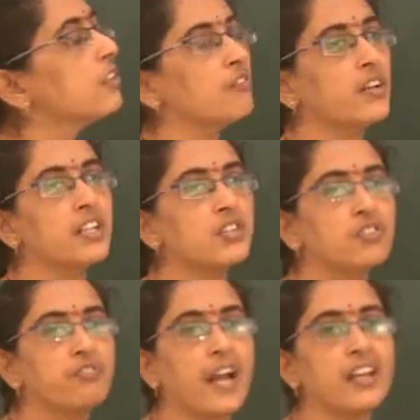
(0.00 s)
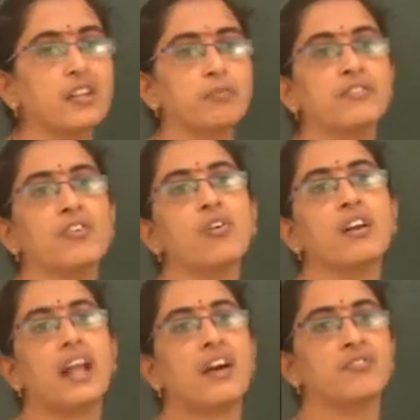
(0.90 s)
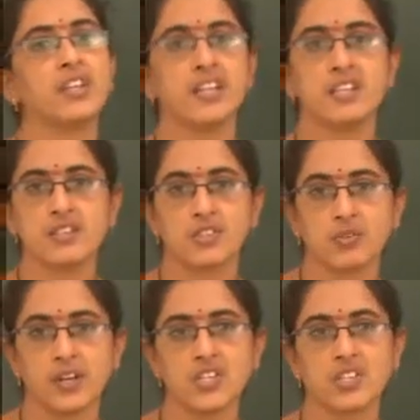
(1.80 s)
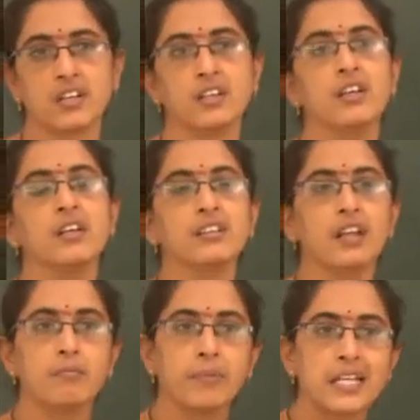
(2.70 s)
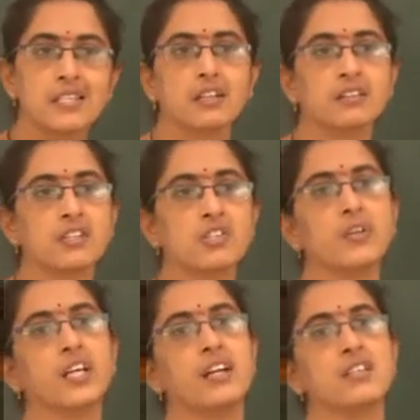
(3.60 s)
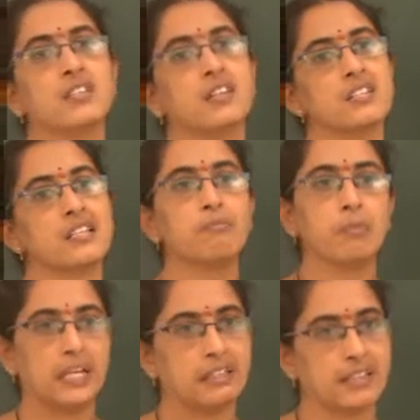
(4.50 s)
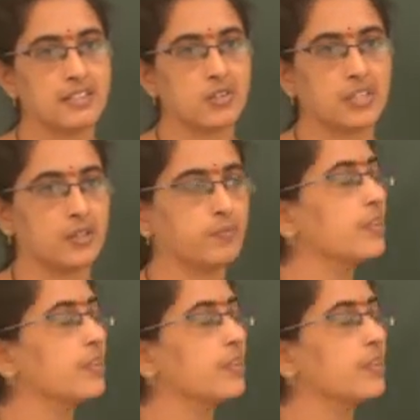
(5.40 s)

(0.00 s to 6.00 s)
whether to find the before and after any situation, the basic test we consider is the mean test here.